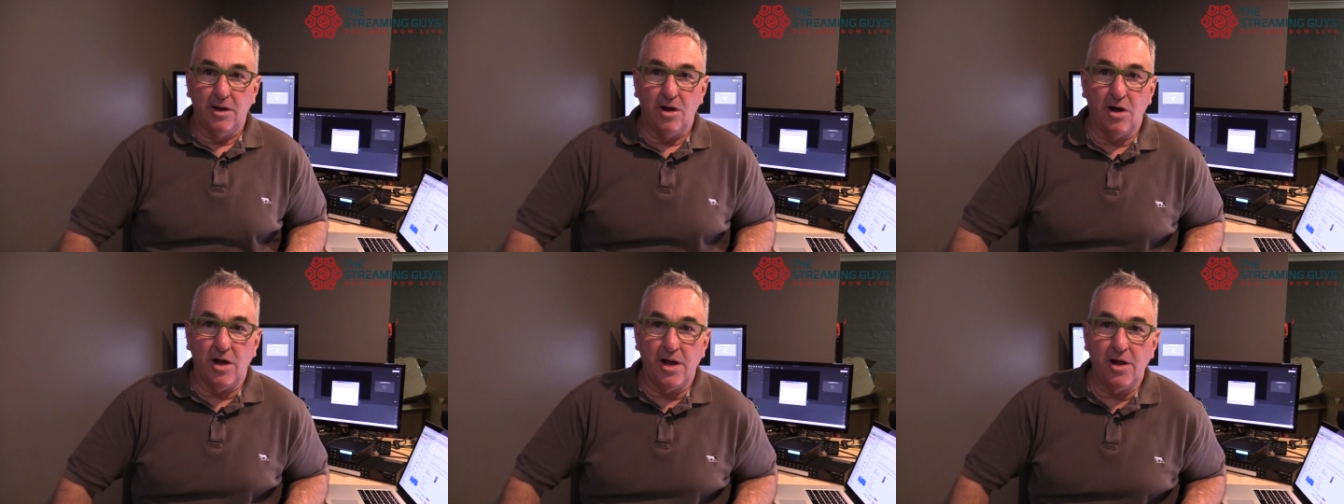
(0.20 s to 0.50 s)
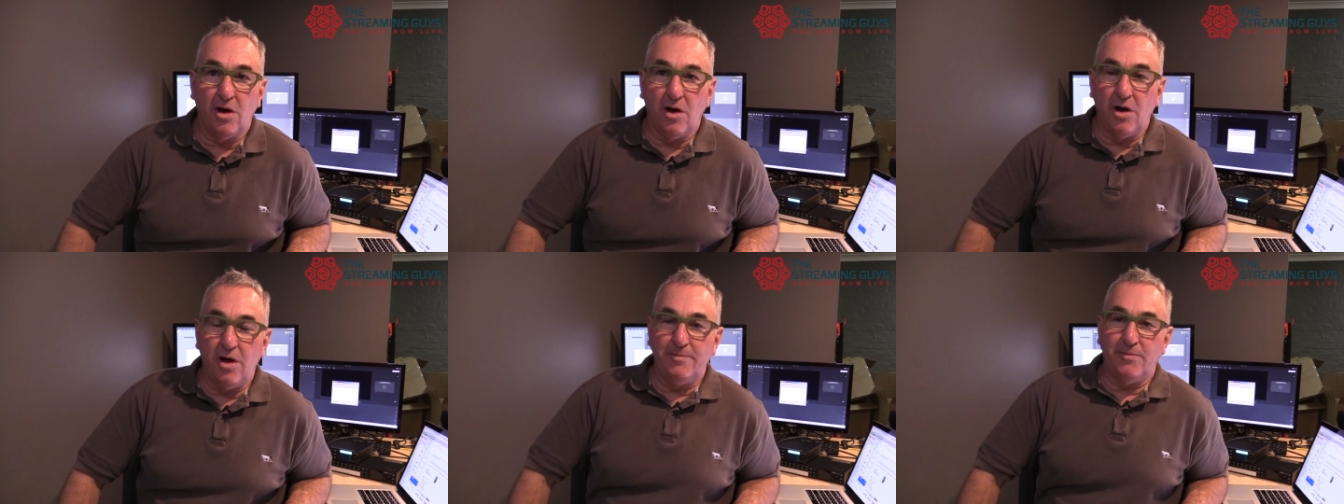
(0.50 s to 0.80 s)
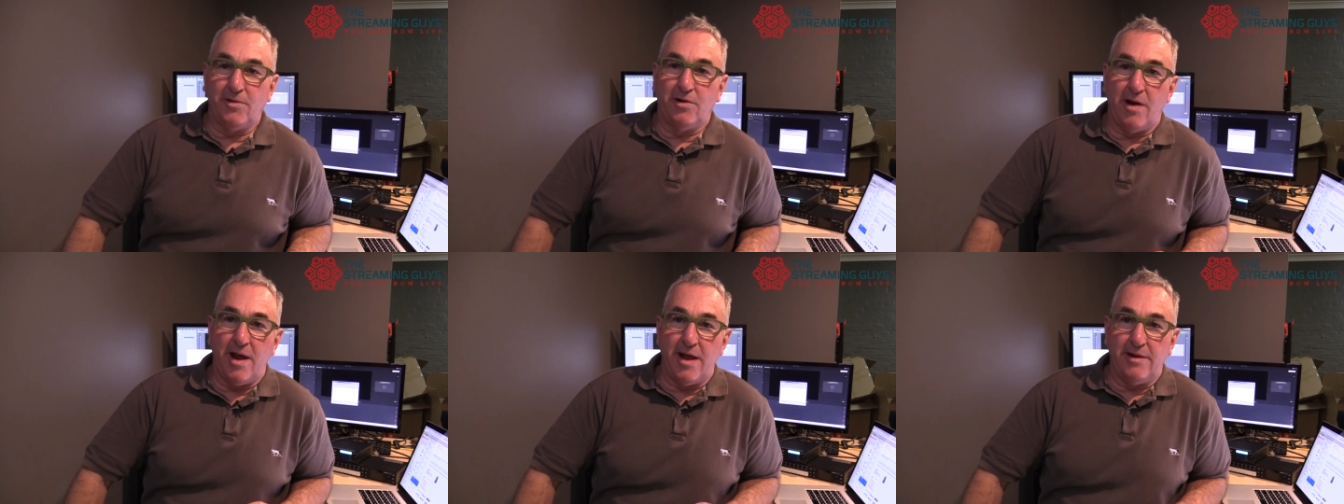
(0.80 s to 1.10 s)
Hi,
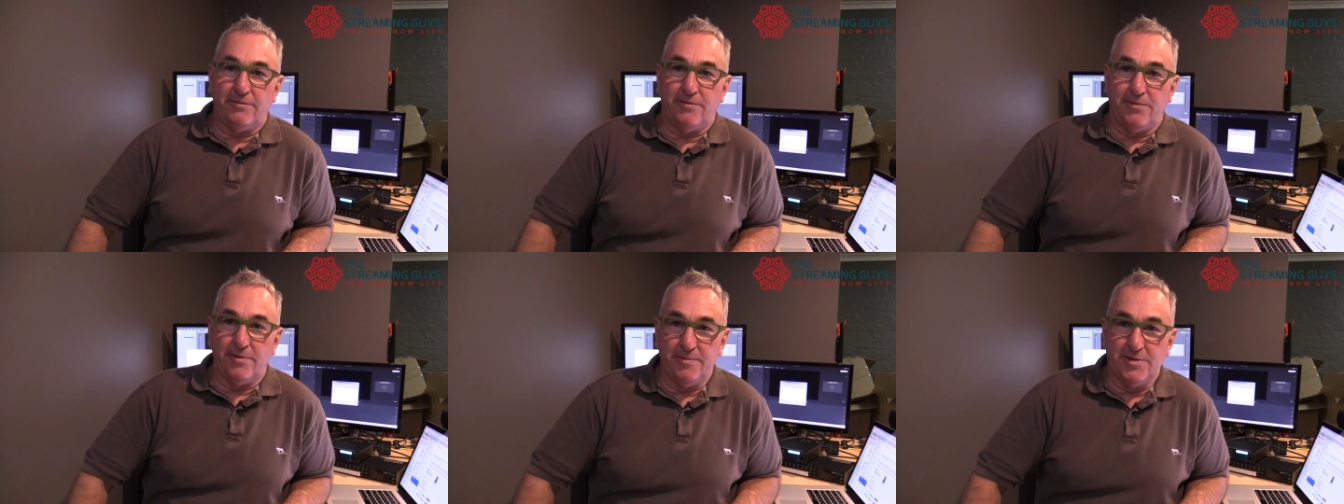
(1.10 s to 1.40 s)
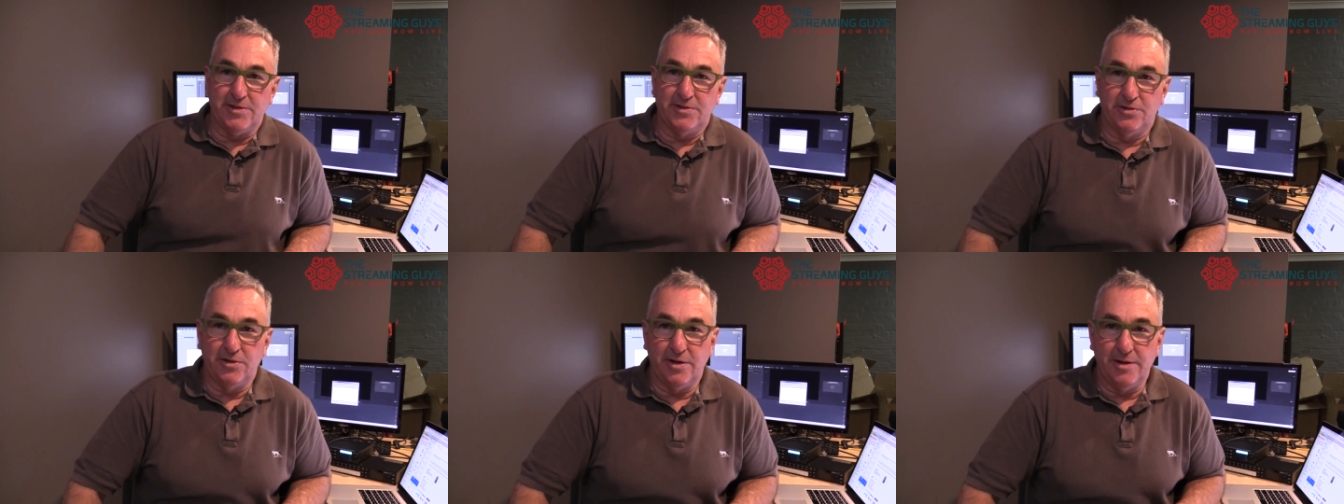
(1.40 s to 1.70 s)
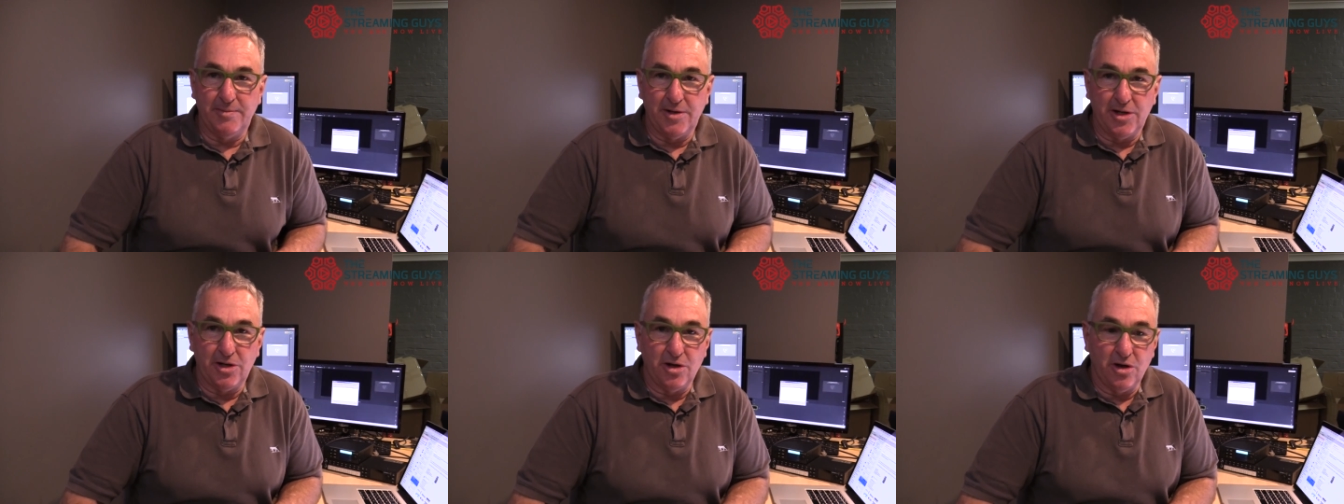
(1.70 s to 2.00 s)
I'm Grant from the
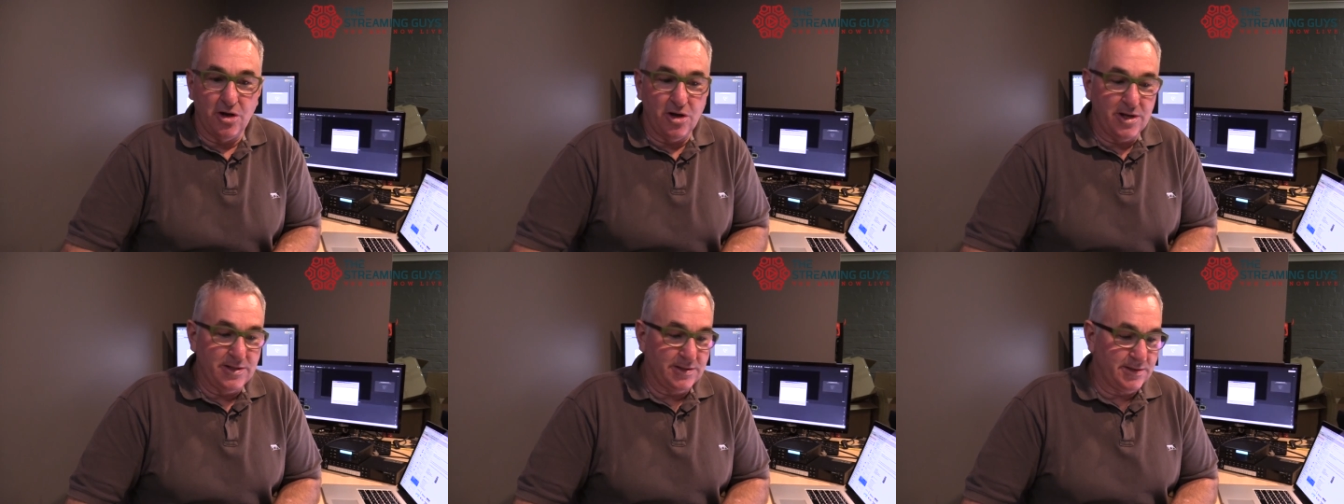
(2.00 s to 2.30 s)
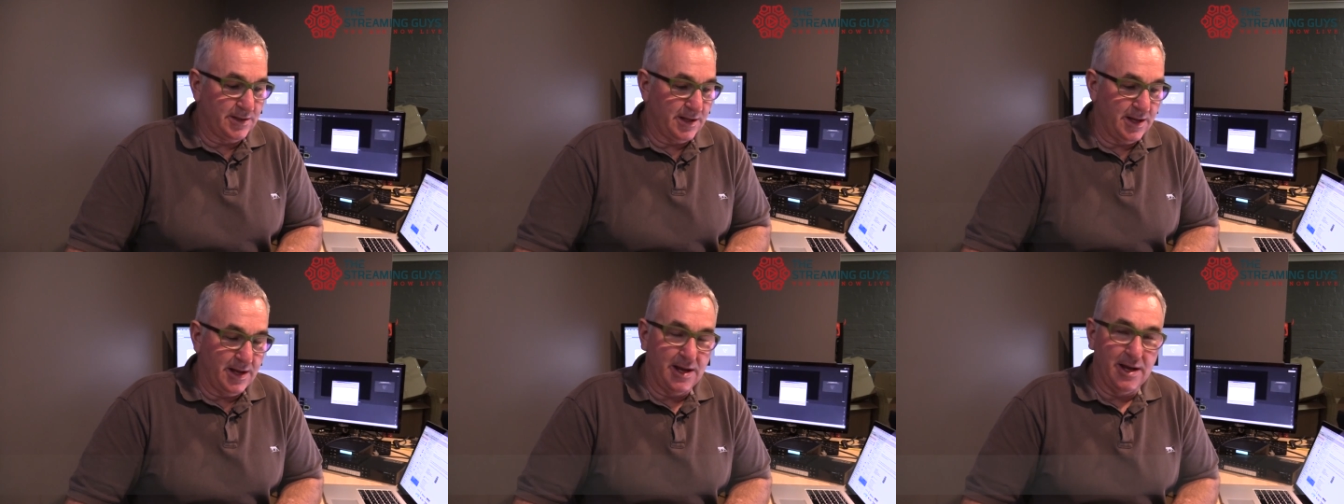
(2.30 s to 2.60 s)
Streaming Guys,